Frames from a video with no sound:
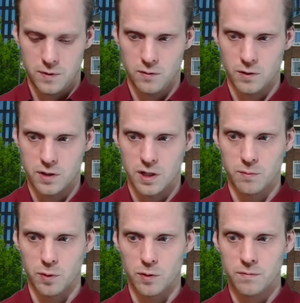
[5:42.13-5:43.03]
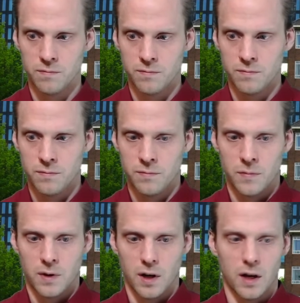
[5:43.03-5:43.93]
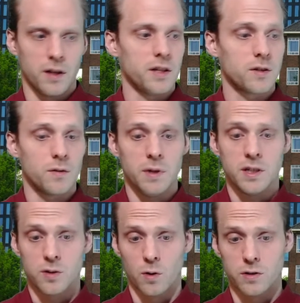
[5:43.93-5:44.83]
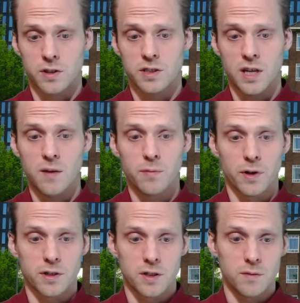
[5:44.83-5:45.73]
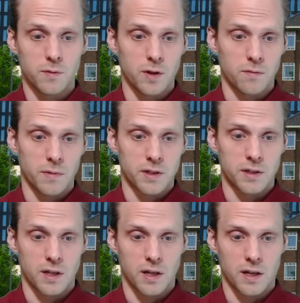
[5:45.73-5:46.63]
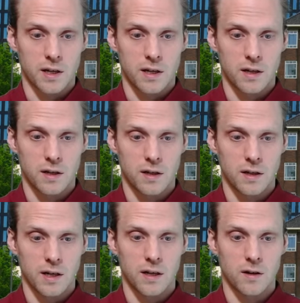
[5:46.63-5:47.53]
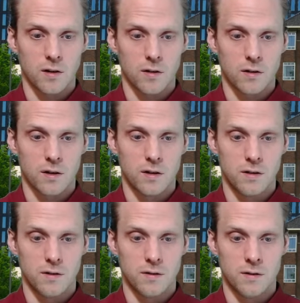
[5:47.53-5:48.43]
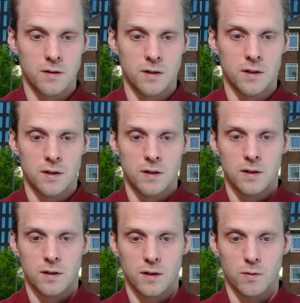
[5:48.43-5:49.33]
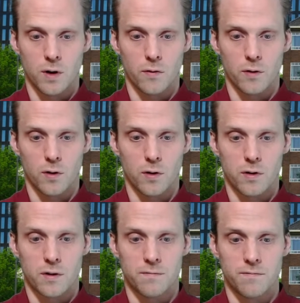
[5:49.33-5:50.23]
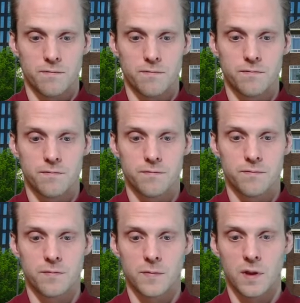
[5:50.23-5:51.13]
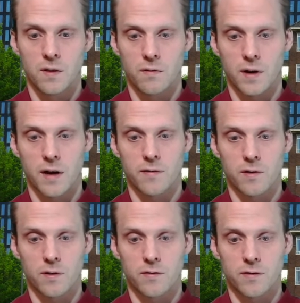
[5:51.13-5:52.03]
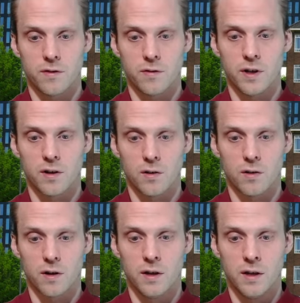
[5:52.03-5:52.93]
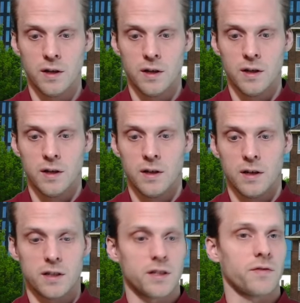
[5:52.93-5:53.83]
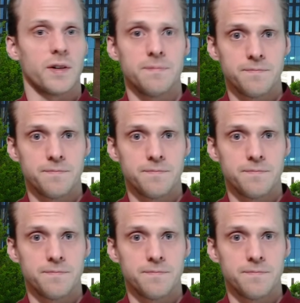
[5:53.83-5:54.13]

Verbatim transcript: for example, uh, this could be scores of the same person, but measured at like 9 o'clock, 12 o'clock, 5 o'clock. 3 o'clock, etc.